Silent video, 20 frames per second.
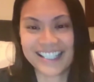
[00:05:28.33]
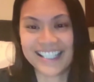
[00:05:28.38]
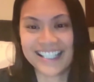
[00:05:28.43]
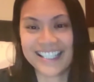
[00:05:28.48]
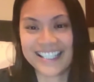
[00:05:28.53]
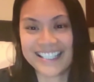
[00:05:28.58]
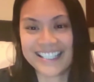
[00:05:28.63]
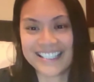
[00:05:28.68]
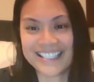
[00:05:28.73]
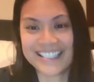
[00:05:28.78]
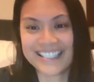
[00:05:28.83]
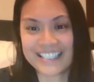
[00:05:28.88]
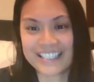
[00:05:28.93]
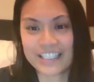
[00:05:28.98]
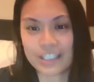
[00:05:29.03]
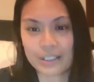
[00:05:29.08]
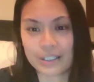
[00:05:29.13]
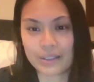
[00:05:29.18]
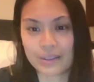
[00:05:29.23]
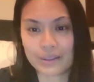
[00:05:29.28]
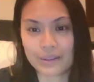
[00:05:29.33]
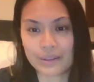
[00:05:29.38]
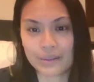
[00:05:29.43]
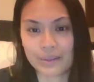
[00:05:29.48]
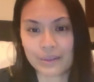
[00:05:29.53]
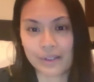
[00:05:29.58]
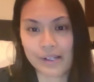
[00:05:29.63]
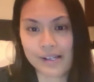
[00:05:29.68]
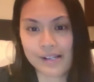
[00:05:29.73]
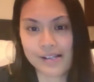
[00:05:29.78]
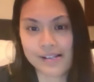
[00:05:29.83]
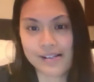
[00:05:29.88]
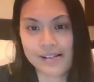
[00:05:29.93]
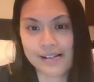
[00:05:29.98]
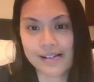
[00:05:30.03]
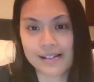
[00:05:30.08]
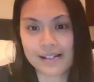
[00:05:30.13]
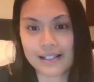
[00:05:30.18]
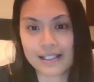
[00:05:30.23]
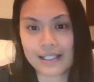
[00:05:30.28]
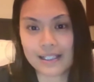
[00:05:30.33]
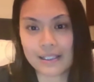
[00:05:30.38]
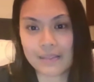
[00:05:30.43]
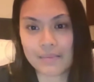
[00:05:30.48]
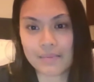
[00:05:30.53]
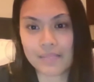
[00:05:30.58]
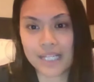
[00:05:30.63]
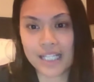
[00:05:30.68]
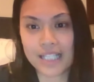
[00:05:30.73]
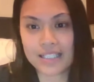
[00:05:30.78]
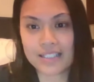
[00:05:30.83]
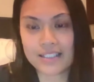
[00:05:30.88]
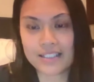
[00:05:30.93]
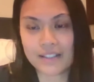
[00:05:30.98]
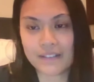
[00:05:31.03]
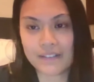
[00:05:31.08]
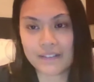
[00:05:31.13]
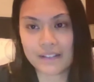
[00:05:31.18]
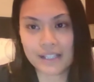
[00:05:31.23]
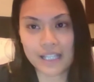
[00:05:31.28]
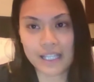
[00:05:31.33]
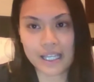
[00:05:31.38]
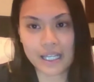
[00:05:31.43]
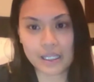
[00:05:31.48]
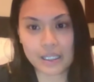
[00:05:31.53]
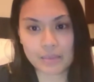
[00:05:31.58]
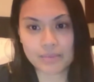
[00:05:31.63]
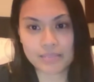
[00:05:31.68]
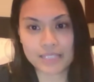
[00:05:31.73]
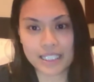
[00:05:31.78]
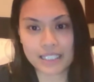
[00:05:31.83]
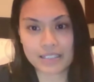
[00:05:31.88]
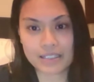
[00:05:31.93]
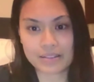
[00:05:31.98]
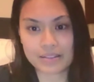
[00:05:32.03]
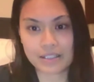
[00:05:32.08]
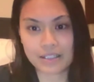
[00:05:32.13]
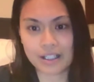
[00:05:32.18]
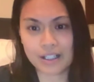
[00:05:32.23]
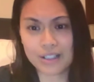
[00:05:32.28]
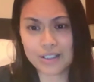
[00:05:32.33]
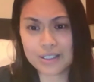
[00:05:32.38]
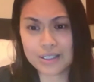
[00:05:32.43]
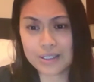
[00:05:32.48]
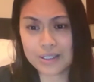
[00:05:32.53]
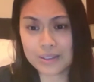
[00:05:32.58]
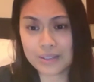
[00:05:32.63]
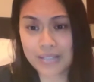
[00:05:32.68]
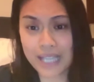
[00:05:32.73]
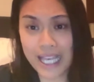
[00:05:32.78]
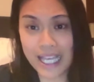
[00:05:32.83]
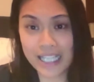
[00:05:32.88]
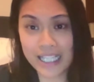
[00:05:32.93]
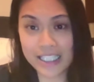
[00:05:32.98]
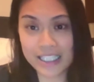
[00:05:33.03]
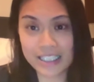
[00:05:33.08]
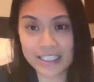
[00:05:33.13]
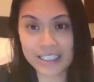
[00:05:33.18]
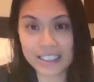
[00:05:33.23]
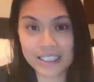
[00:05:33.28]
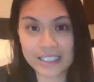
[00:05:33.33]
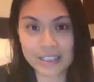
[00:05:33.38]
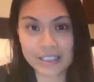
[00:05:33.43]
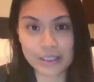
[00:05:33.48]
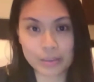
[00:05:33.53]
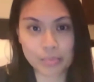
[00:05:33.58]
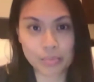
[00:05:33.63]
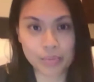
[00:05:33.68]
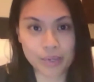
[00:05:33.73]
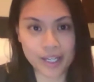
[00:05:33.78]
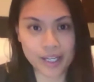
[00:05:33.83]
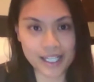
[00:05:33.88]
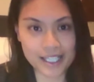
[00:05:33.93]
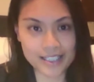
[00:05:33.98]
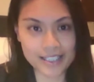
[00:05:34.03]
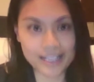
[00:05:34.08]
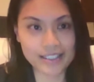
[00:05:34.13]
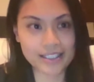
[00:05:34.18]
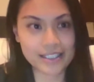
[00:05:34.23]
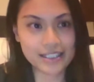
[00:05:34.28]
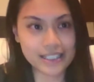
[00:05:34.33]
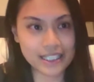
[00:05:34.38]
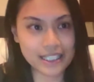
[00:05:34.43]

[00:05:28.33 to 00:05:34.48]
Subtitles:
So that's definitely helped out. Also, actually, surprisingly,